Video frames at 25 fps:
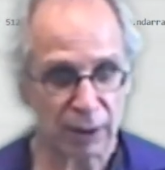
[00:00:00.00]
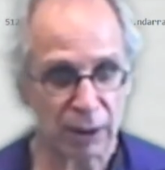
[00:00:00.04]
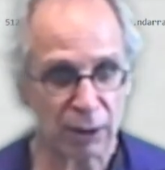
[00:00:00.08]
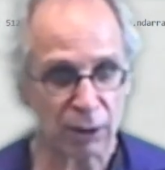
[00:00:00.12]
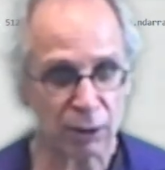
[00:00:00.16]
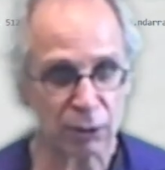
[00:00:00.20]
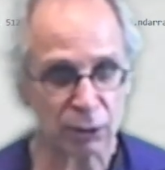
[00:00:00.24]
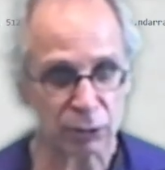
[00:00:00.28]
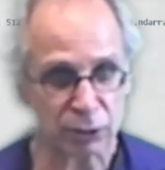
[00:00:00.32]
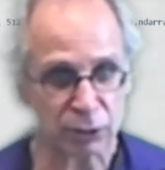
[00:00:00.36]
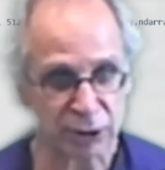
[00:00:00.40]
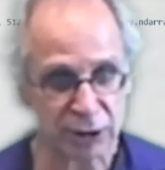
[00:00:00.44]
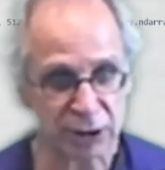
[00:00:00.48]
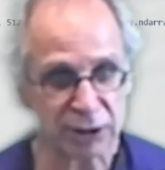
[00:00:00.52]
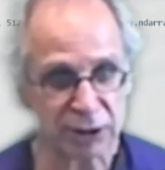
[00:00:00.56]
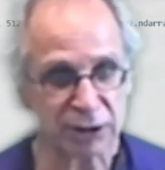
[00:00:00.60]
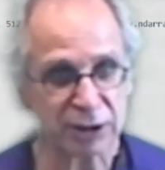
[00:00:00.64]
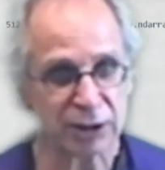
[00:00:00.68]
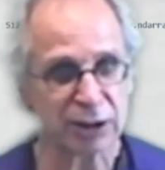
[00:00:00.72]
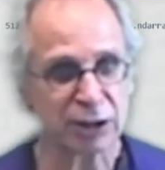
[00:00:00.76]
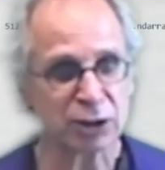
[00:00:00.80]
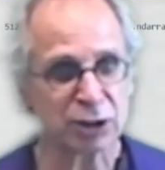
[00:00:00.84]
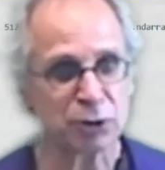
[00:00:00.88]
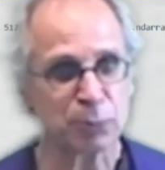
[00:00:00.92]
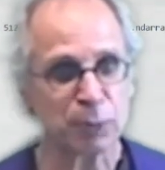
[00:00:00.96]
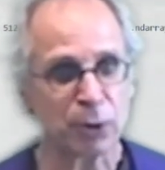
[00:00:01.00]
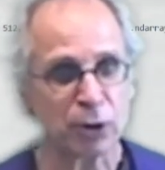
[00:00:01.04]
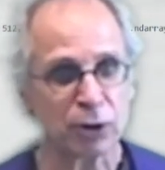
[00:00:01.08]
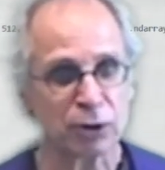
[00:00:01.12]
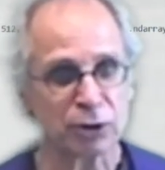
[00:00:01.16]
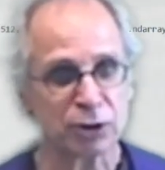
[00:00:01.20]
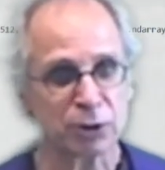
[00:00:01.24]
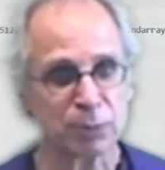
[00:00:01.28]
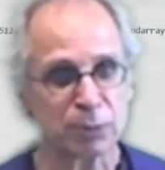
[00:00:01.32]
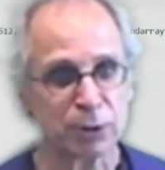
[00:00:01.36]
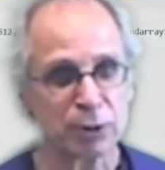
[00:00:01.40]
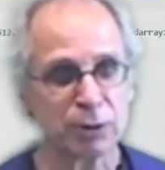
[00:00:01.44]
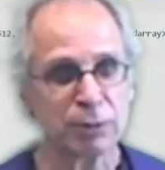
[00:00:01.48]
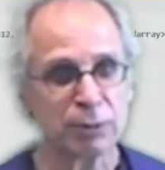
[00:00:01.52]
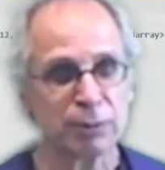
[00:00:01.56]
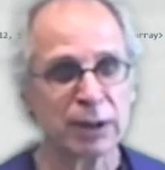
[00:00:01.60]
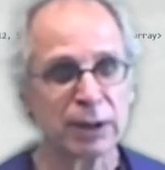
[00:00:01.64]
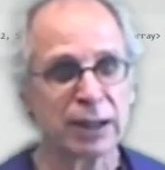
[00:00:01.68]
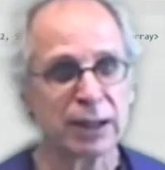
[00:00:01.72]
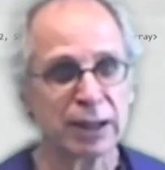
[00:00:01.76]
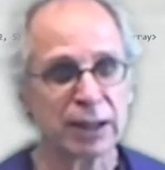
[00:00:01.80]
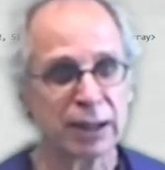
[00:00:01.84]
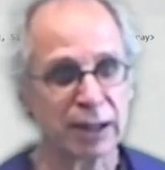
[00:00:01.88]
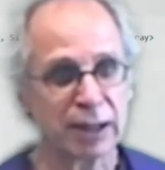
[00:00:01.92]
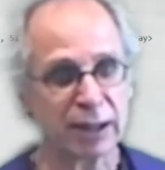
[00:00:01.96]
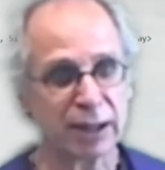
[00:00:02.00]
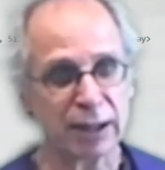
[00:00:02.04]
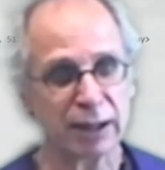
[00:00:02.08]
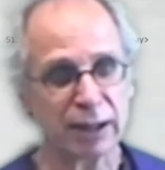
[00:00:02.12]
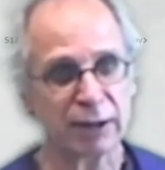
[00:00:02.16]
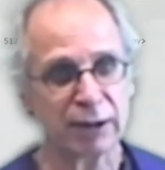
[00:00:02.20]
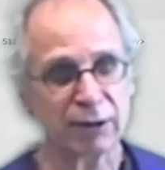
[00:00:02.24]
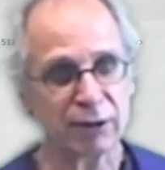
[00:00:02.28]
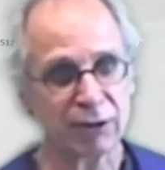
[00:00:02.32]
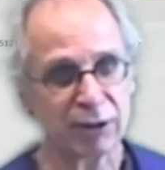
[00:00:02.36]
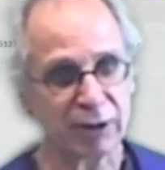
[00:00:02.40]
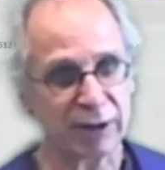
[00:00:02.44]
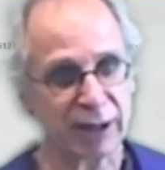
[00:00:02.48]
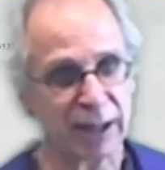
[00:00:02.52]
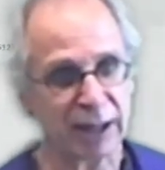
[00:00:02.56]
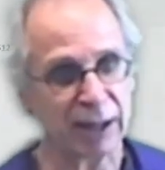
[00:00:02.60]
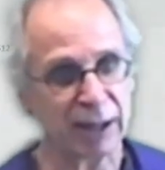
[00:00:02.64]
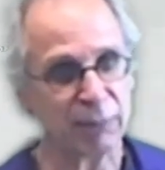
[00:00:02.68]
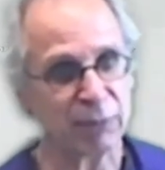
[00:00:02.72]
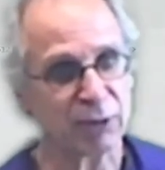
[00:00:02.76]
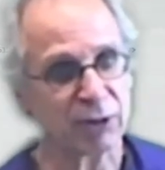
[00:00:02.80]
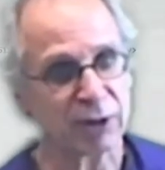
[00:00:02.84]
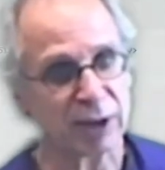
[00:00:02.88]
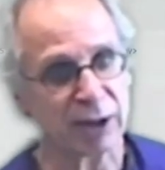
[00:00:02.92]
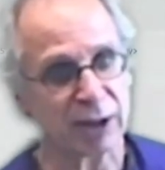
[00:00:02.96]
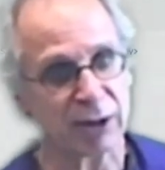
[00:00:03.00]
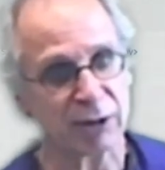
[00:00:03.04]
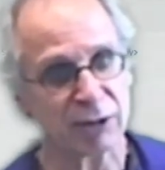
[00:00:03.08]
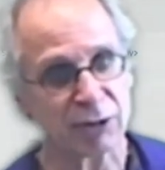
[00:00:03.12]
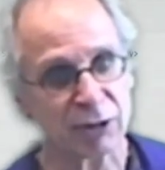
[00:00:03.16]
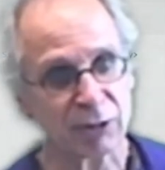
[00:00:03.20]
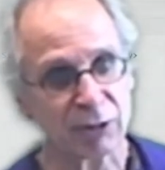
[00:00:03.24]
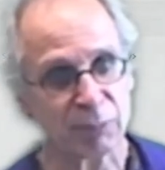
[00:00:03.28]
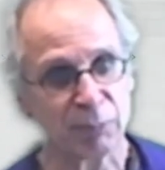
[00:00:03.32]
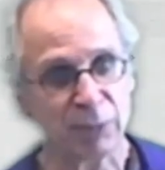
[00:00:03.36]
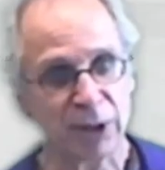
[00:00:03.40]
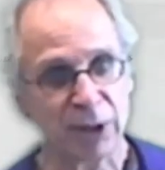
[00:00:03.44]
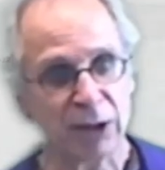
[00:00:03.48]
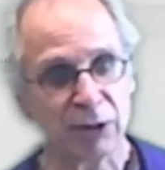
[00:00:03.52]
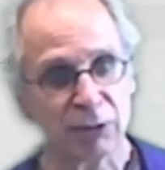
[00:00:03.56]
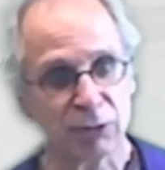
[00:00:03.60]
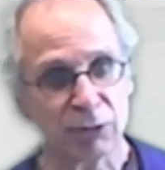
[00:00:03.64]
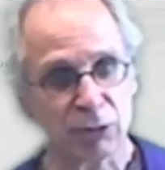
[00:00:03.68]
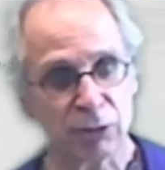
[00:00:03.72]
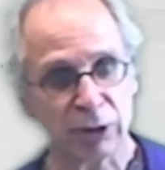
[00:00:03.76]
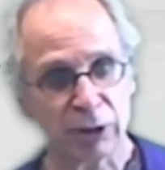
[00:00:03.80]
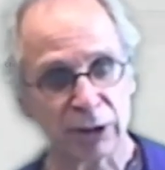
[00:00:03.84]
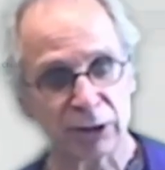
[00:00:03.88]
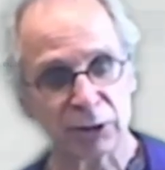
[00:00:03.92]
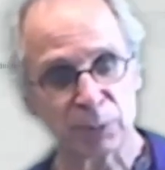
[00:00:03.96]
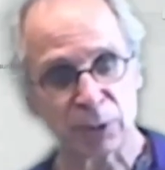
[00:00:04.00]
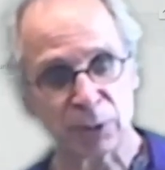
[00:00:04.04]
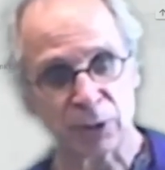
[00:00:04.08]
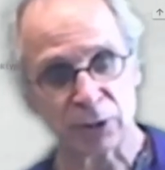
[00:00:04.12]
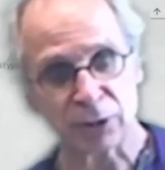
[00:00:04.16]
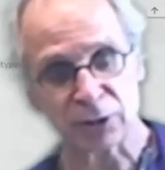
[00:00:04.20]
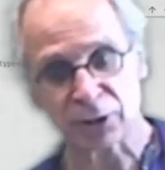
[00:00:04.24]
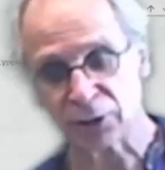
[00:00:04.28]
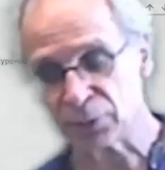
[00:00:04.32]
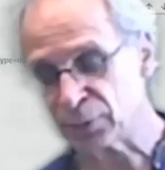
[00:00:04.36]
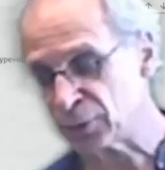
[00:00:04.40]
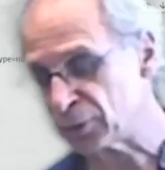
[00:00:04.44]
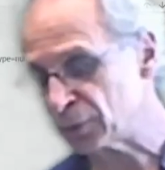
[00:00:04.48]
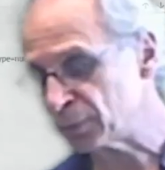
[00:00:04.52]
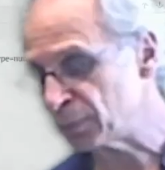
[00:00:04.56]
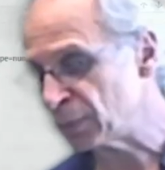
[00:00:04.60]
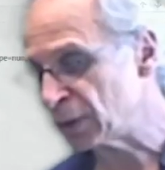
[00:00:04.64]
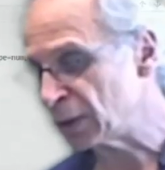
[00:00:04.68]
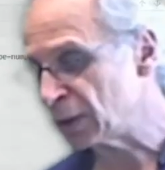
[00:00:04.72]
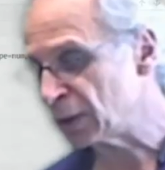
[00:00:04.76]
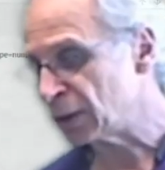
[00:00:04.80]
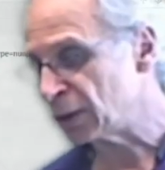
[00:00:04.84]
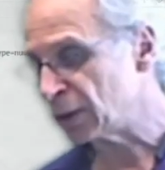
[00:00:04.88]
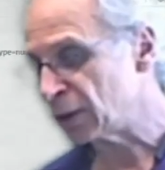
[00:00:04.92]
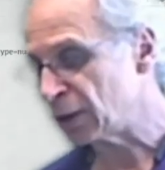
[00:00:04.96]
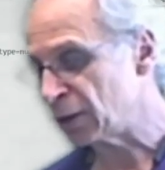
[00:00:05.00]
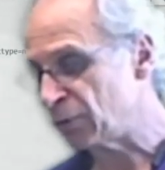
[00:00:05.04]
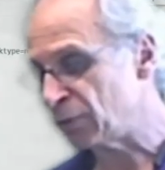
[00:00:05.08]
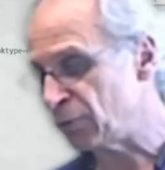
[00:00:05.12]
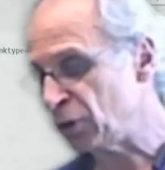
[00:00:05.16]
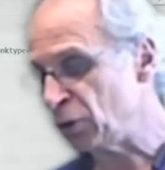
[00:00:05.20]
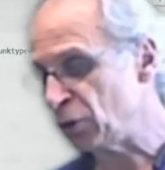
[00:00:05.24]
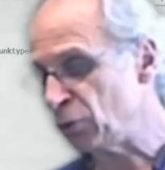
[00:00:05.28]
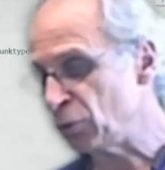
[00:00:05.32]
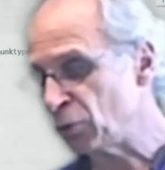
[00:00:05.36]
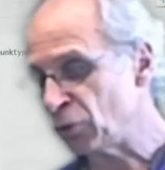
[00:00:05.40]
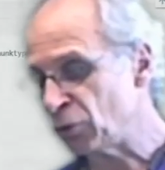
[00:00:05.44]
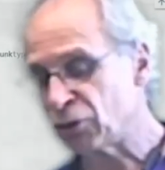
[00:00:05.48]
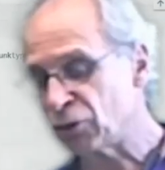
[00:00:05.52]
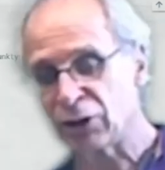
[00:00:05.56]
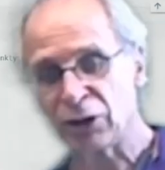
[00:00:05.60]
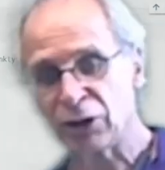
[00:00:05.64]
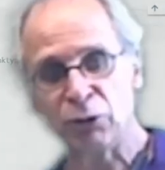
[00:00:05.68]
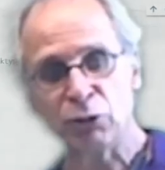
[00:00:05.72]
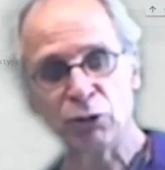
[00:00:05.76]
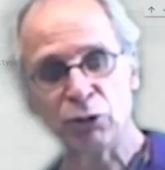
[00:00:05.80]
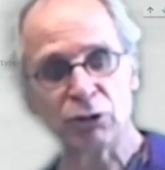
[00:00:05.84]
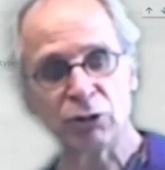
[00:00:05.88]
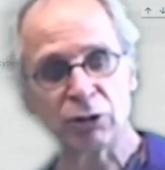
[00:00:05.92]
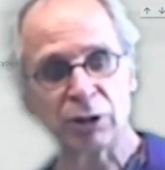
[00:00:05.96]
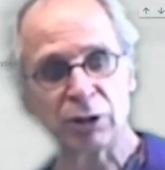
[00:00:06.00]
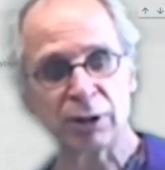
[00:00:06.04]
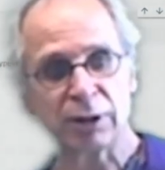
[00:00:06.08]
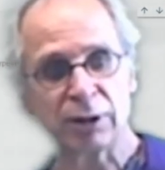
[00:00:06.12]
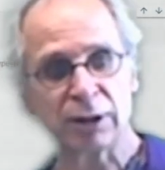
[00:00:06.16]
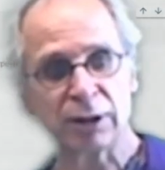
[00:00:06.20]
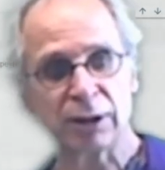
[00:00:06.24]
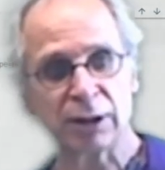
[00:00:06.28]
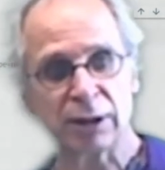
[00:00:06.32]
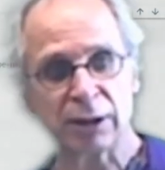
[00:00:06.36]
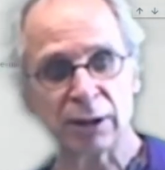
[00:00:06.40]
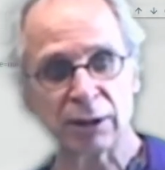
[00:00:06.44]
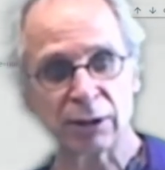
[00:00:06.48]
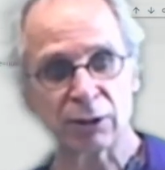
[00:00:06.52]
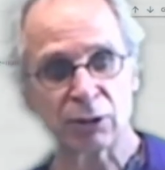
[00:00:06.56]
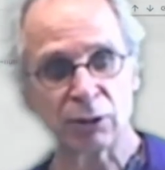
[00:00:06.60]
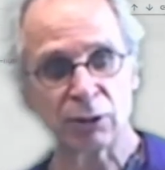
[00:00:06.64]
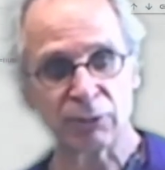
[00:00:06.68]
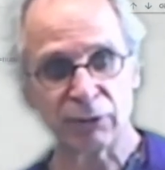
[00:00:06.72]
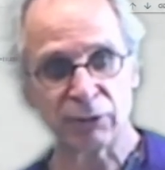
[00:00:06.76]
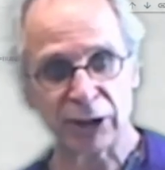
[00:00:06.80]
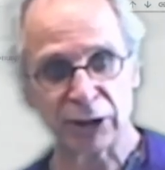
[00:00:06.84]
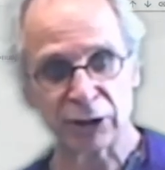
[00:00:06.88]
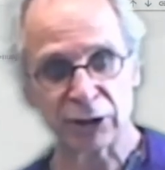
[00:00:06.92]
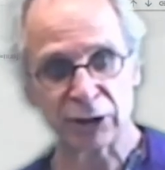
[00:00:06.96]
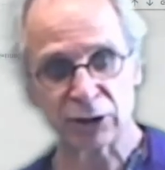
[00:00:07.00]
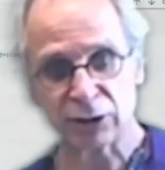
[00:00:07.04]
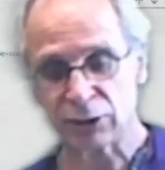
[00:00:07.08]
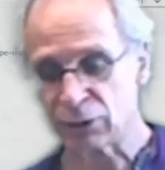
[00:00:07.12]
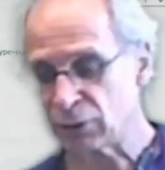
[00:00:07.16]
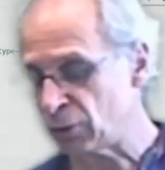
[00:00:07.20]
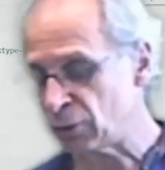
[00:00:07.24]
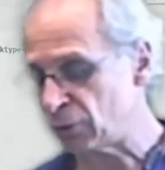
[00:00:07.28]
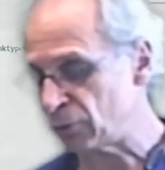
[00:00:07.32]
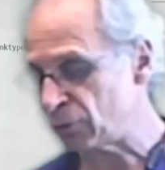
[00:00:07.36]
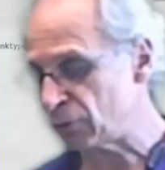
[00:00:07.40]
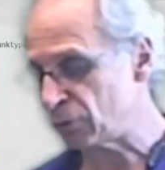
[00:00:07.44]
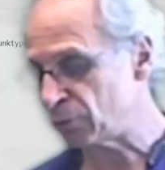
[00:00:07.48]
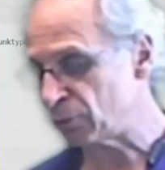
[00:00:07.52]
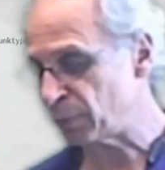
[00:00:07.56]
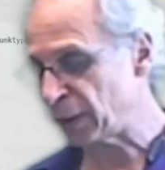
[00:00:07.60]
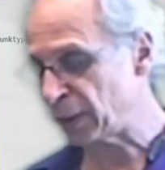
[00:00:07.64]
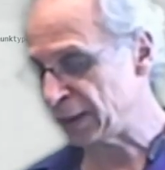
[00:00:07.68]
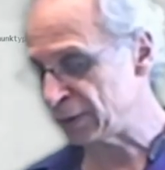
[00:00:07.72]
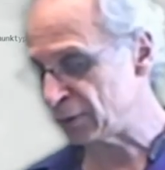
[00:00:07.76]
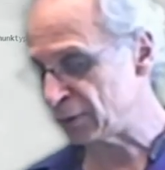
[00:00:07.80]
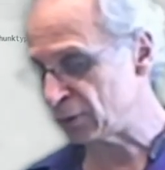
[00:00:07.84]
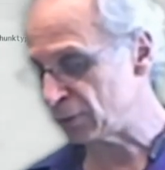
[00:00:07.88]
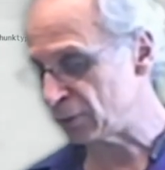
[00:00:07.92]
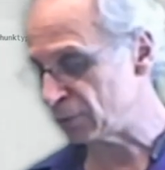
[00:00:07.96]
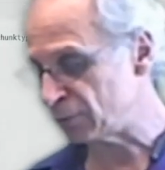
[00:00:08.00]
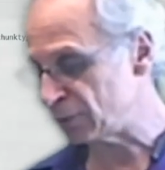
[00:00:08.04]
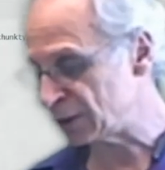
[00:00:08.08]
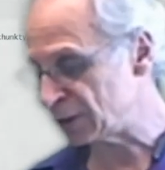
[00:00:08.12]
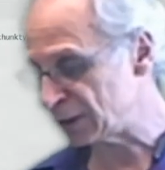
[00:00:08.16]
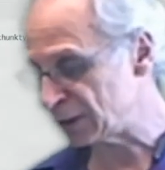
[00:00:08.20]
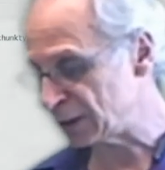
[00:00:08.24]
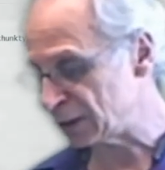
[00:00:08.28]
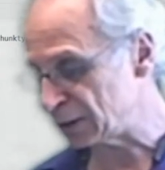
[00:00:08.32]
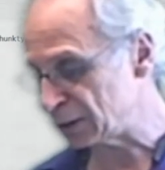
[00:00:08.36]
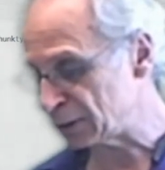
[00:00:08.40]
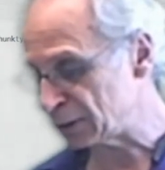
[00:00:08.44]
consistent as possible and the names as meaningful as possible. And we use the usual convention of Python with it.